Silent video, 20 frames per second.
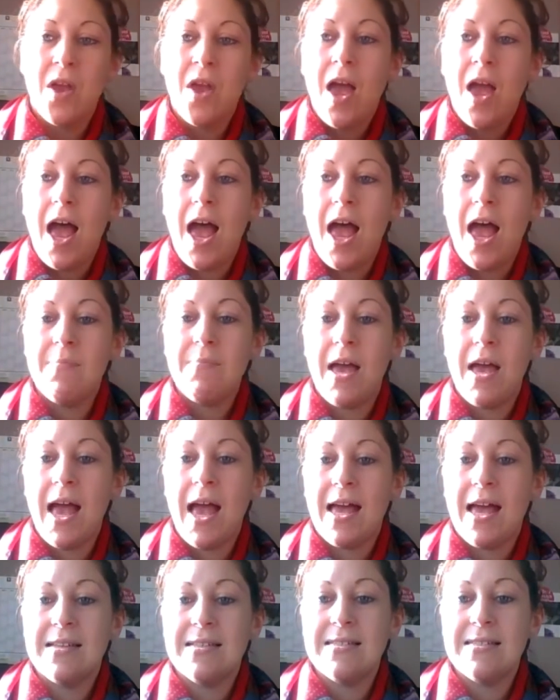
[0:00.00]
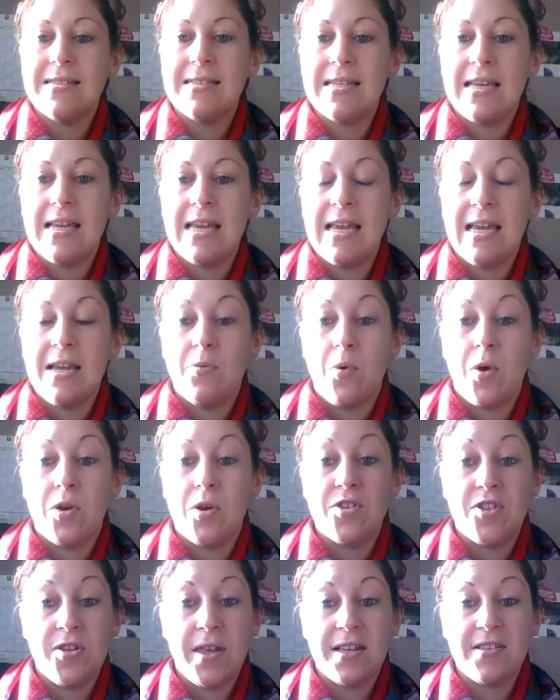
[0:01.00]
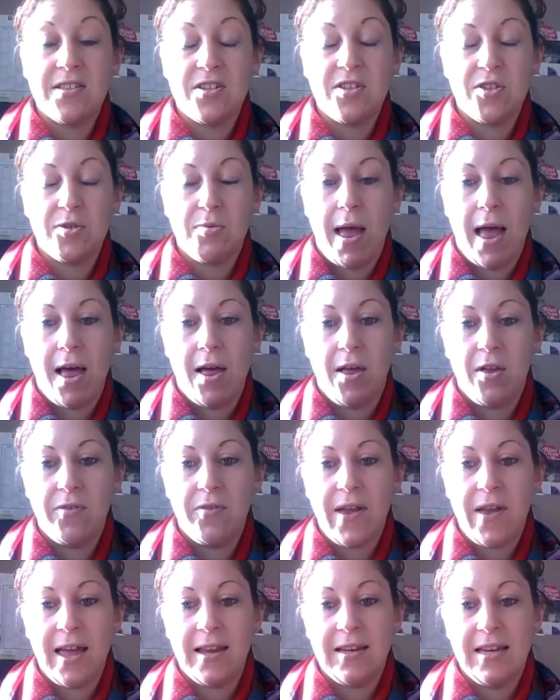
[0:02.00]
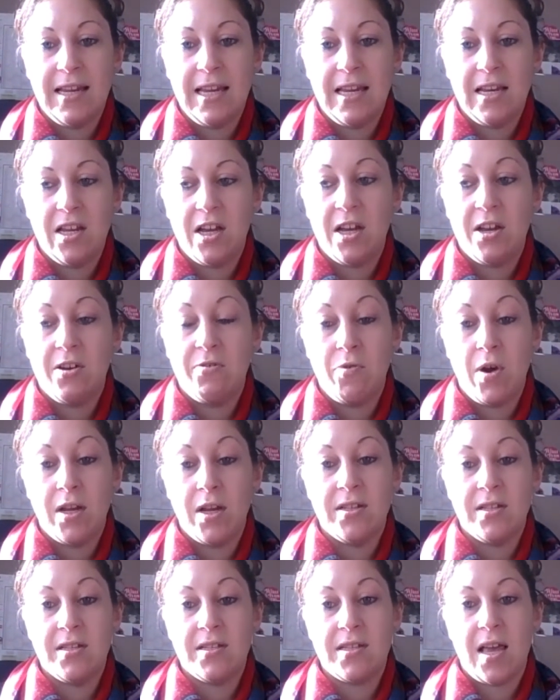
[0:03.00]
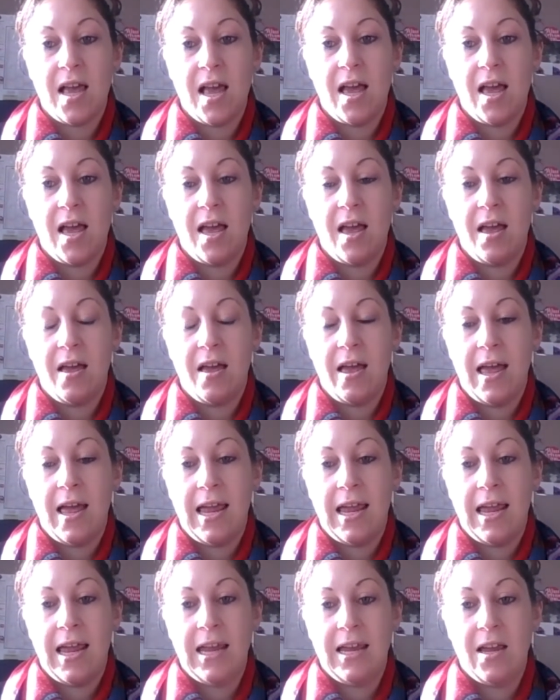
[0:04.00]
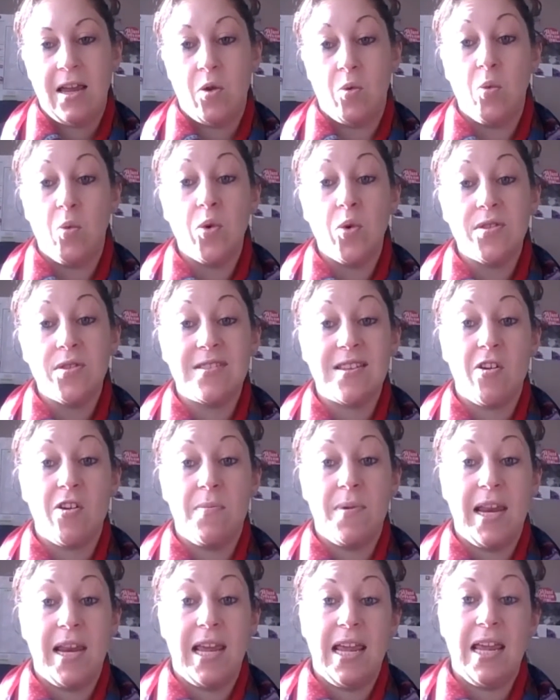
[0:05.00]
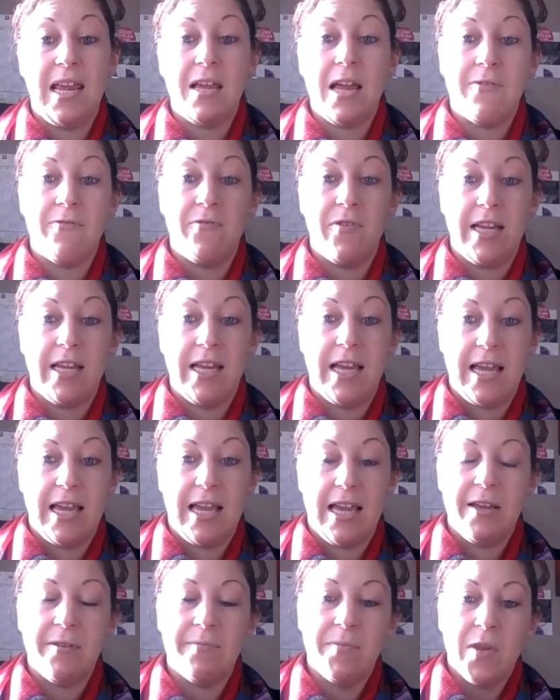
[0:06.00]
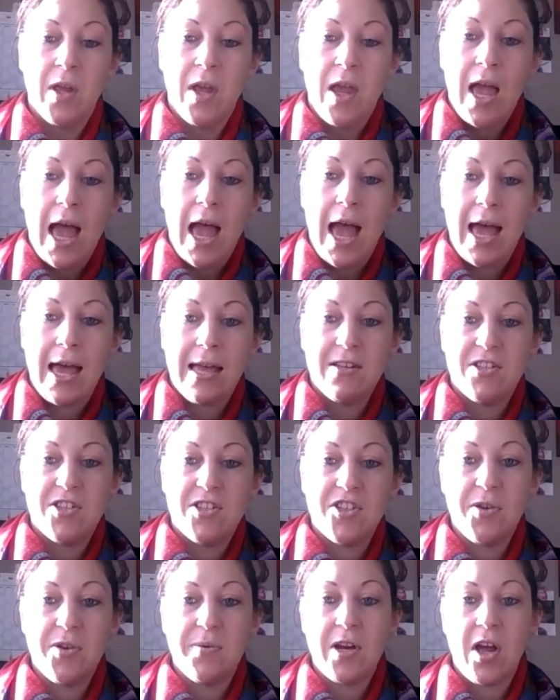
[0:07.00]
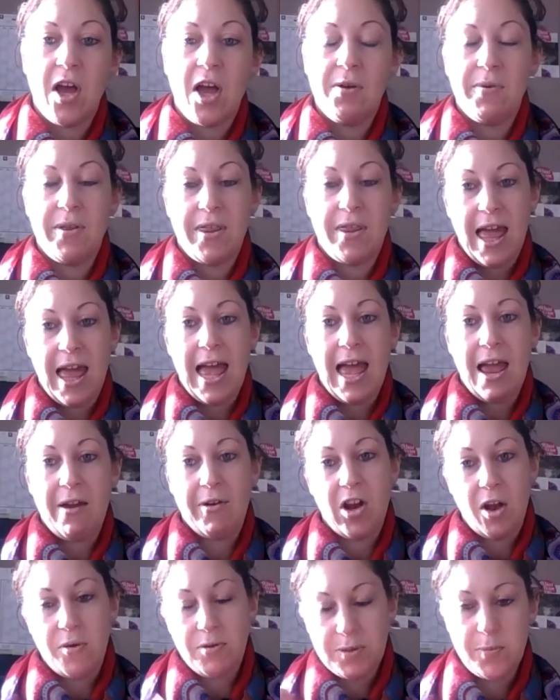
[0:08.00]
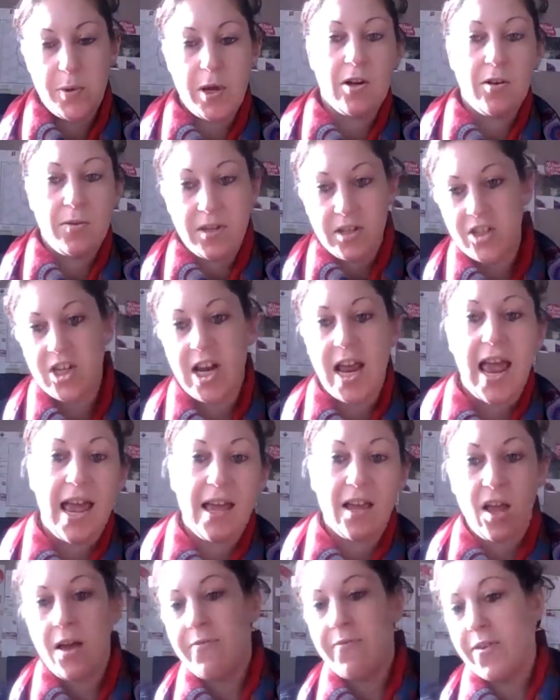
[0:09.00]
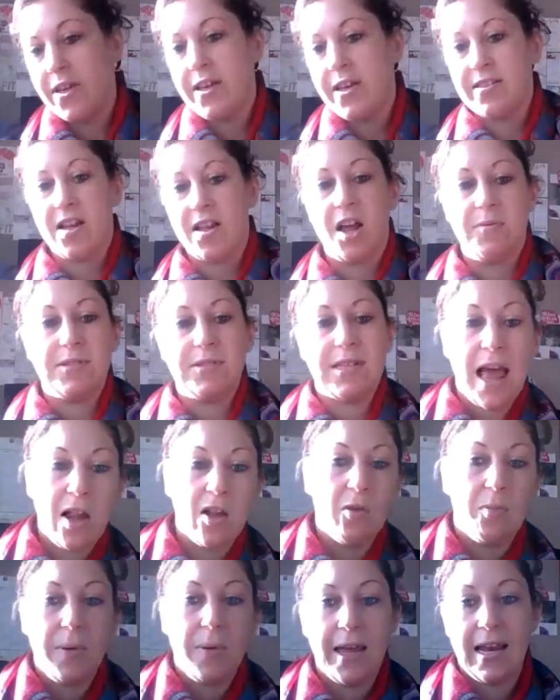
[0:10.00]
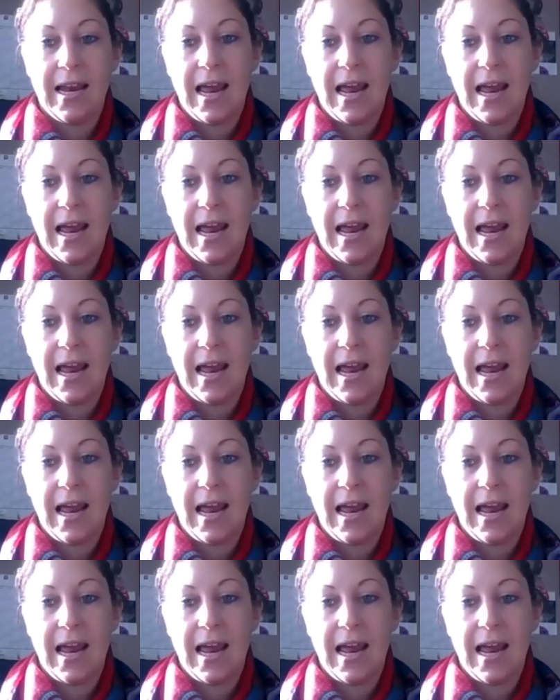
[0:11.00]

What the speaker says: And it was 2012, and Nina runs a award ceremony every year. And Sue and I were there, and I was putting on the chair covers, and I was helping